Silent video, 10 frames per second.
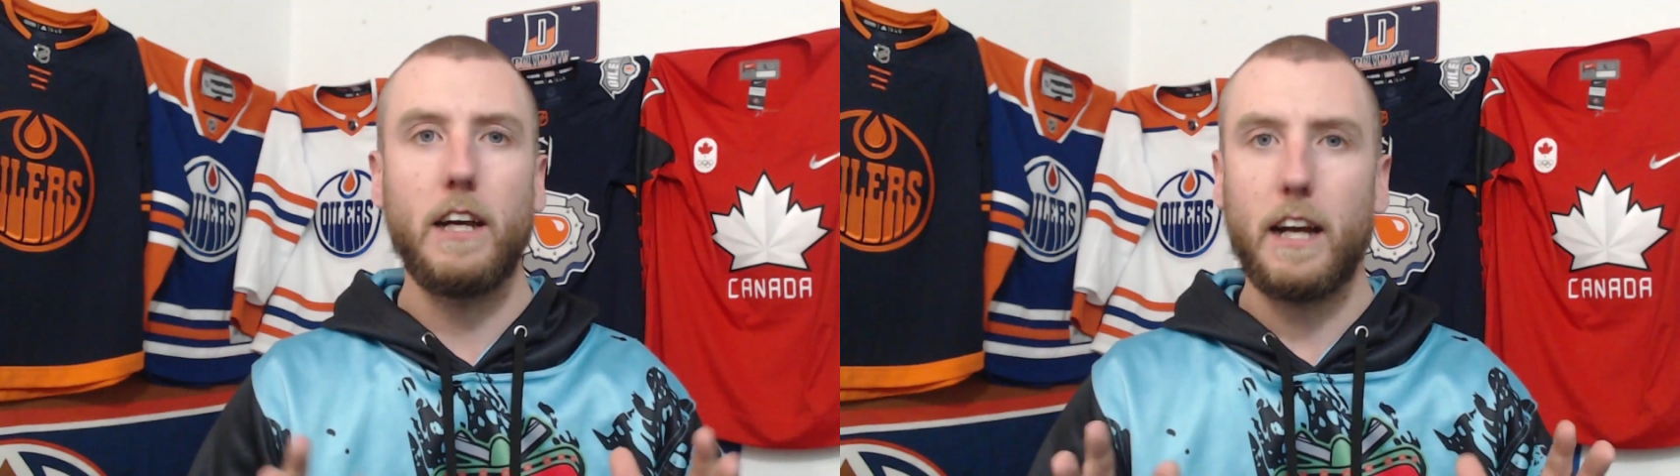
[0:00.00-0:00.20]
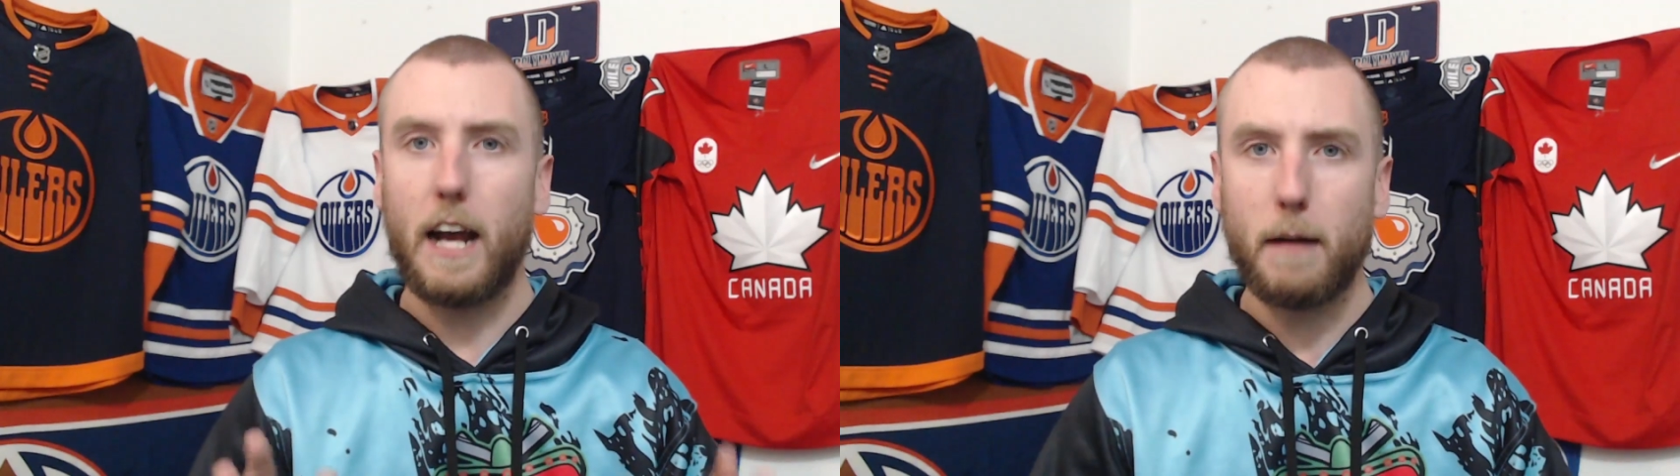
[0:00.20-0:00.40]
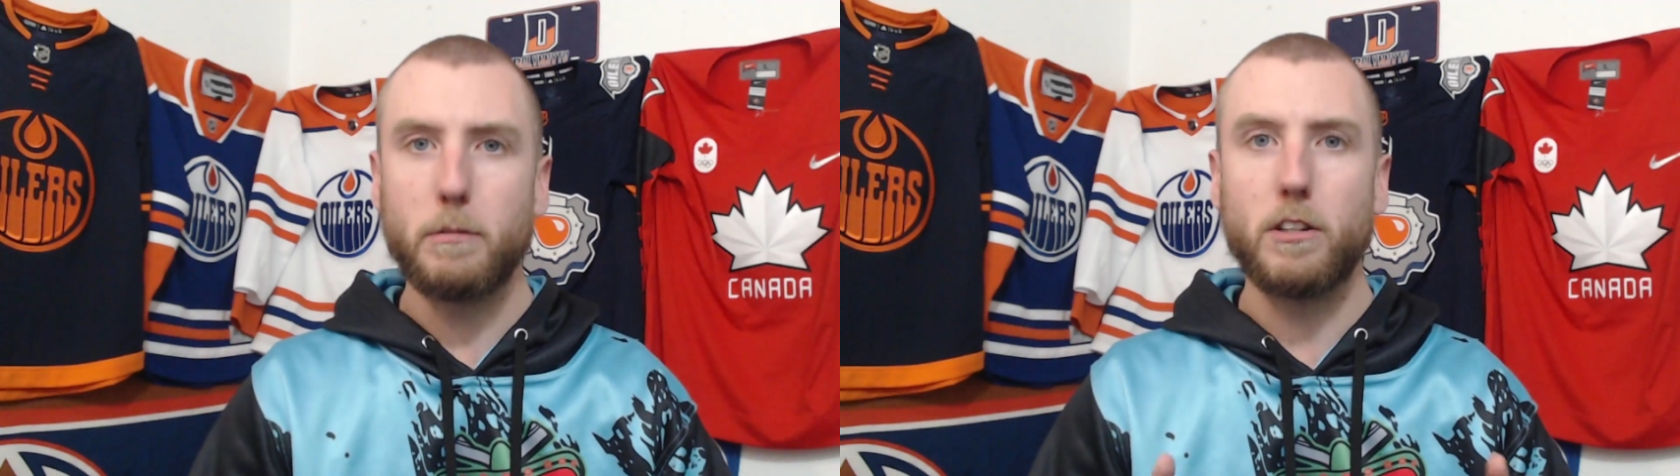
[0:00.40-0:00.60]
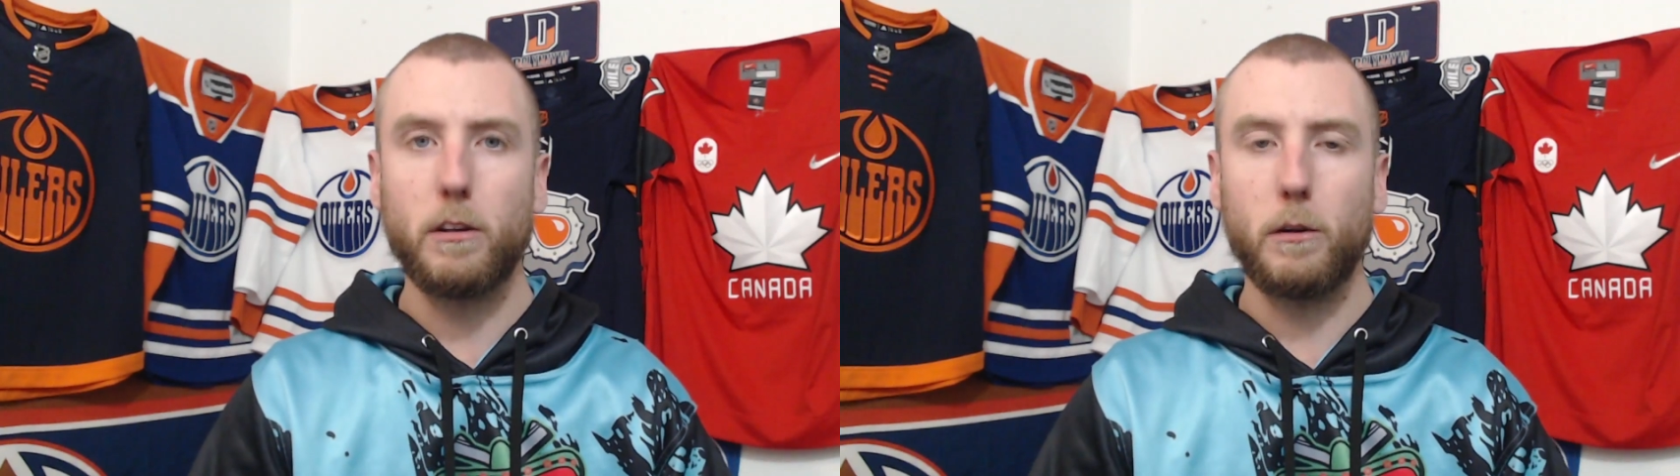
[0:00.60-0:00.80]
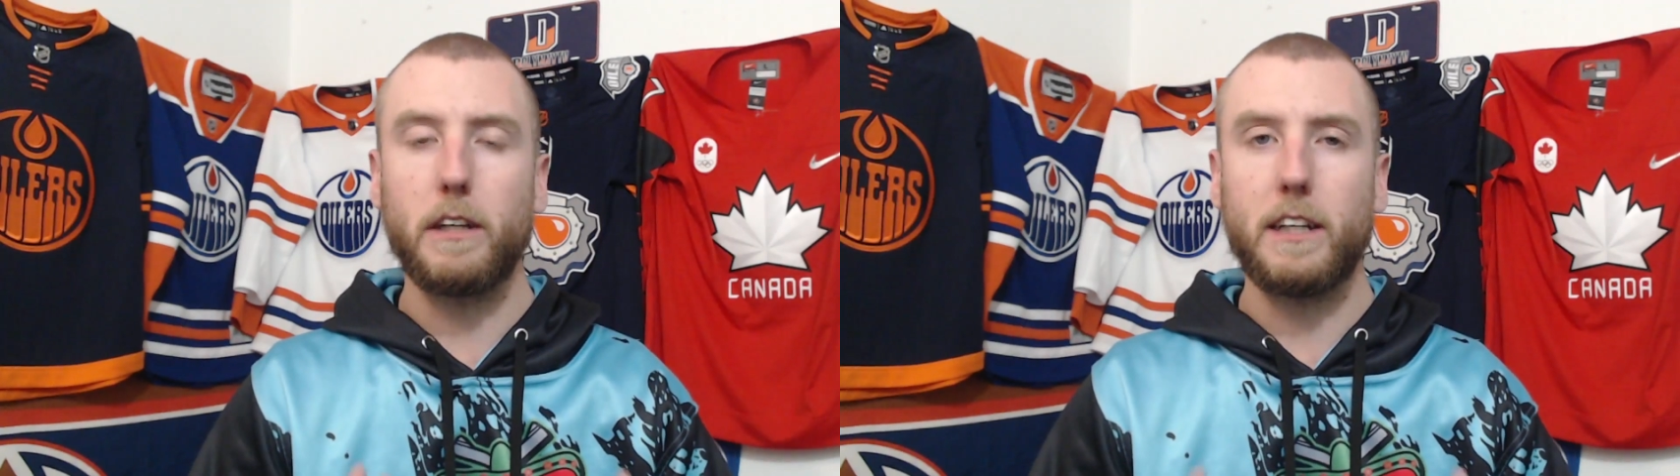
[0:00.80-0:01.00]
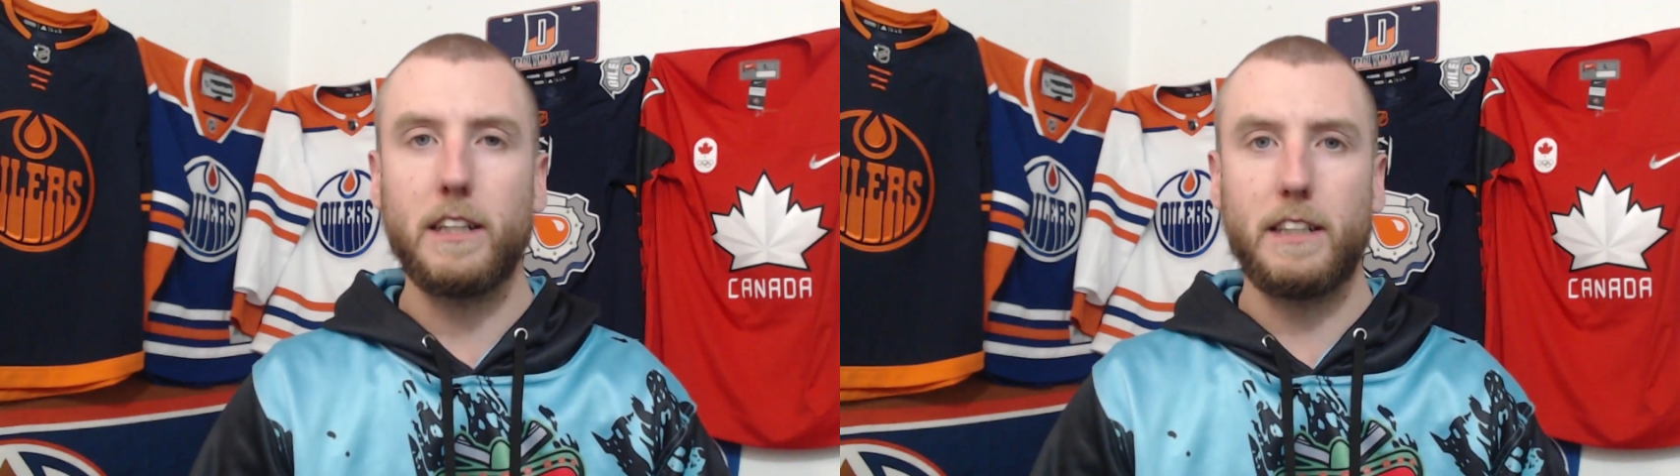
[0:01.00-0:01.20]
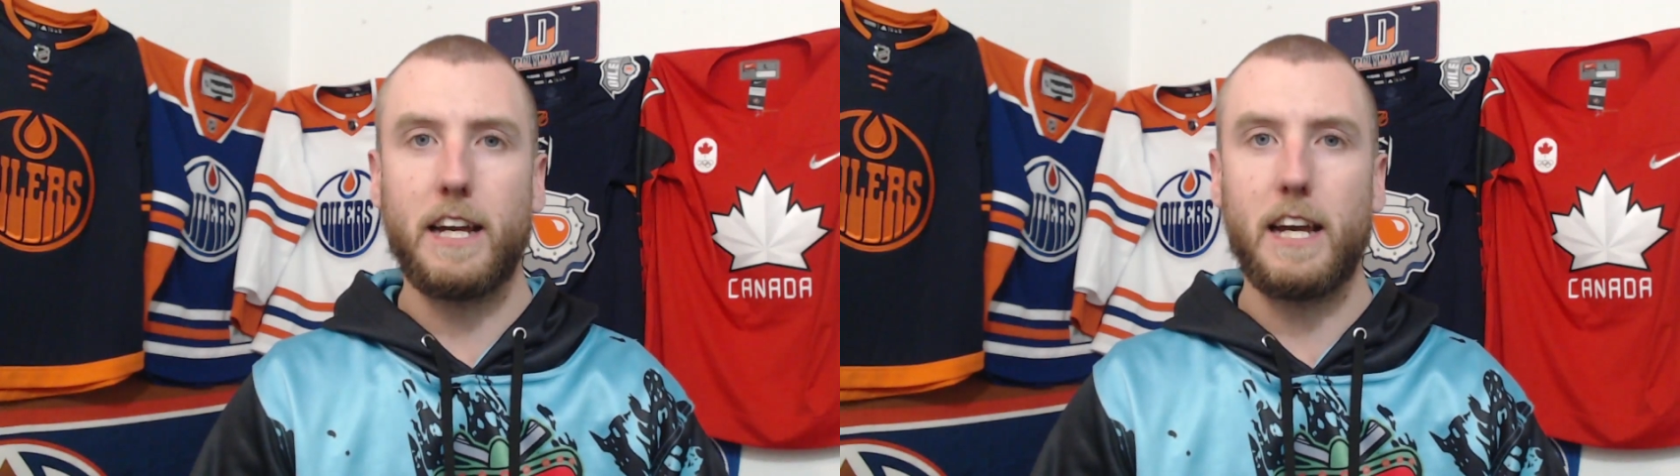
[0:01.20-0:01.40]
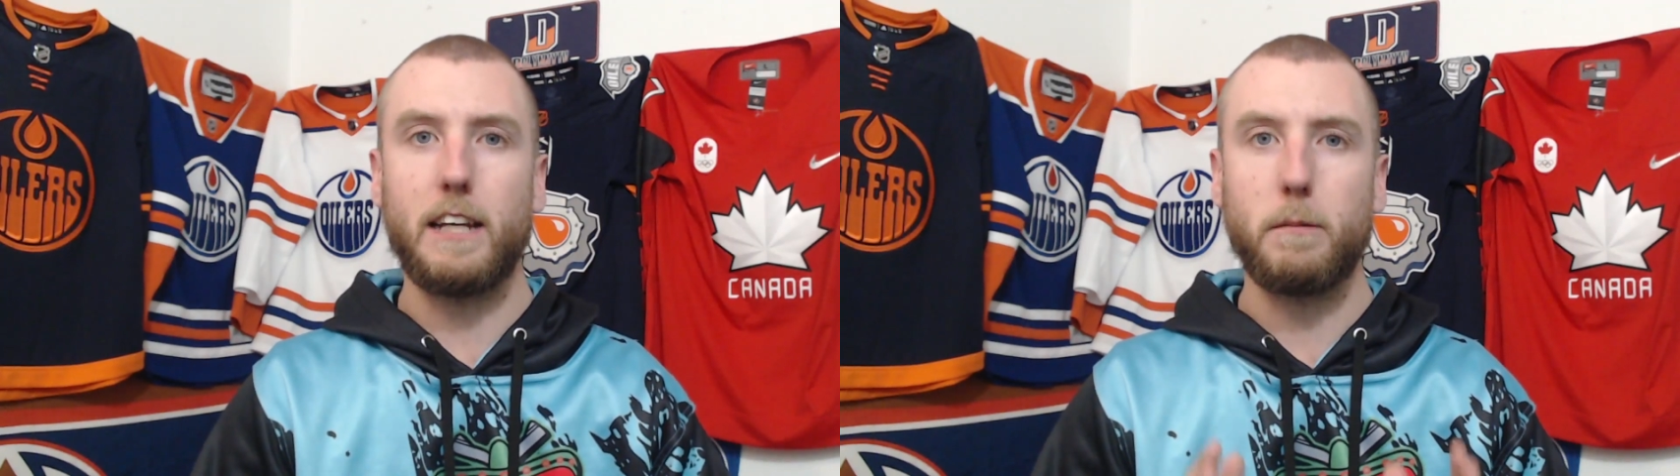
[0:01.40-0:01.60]
absolutely
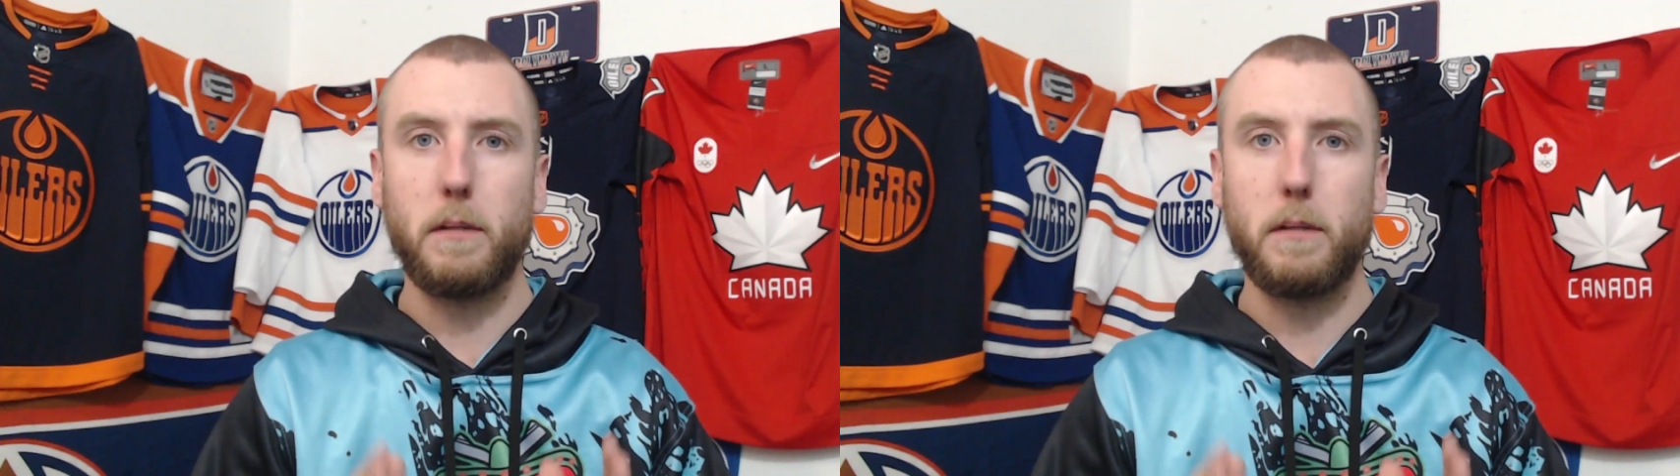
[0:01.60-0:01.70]
content